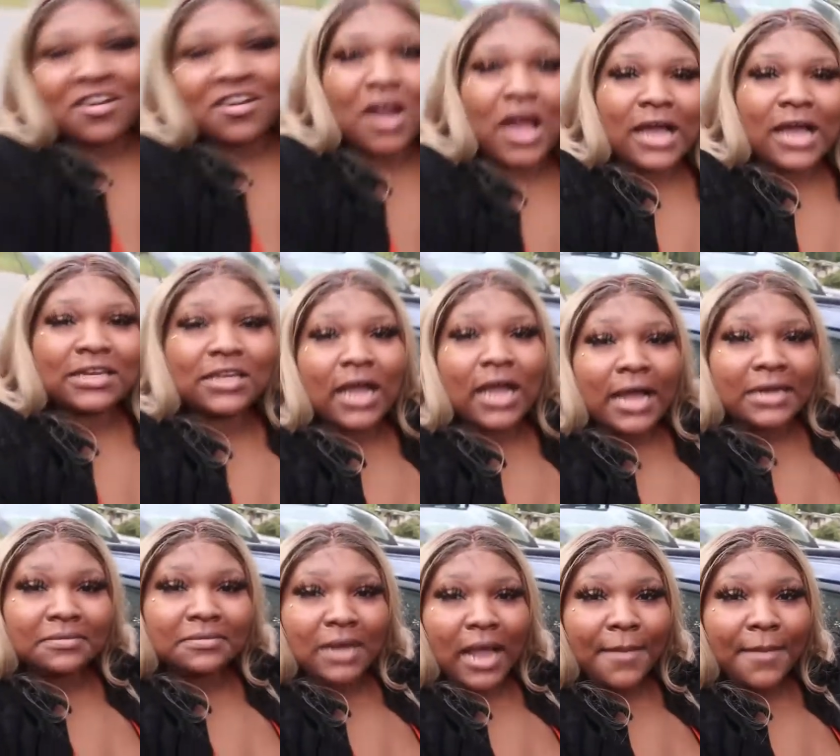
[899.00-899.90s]
know. I,
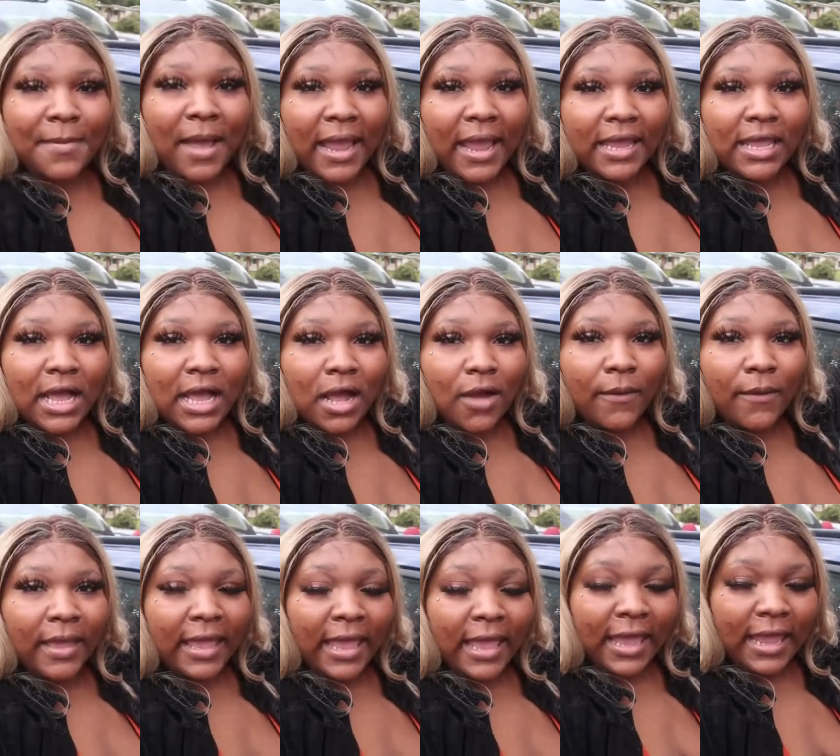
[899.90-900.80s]
I, I might go
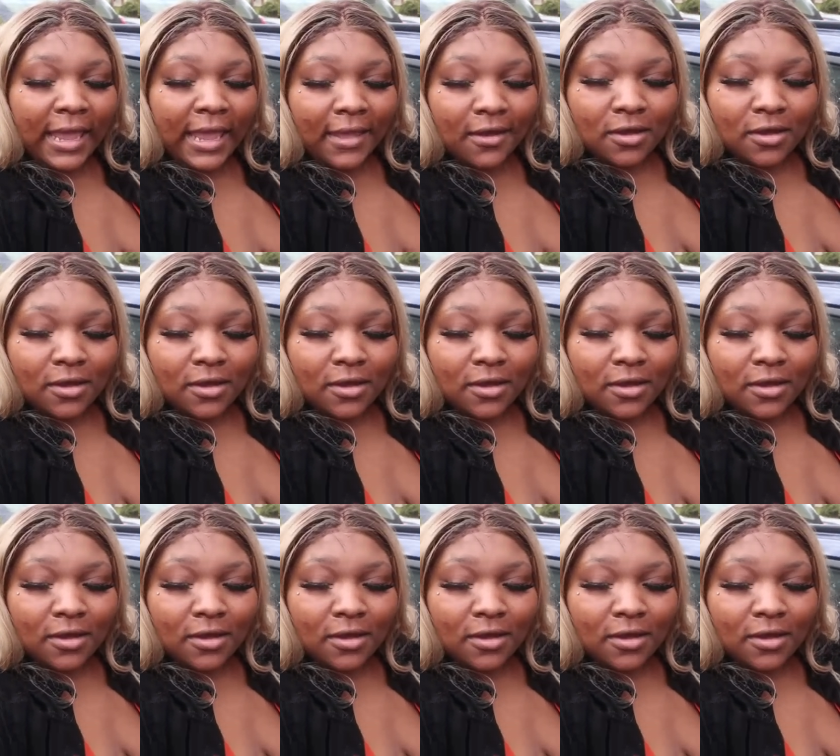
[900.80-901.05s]
ahead and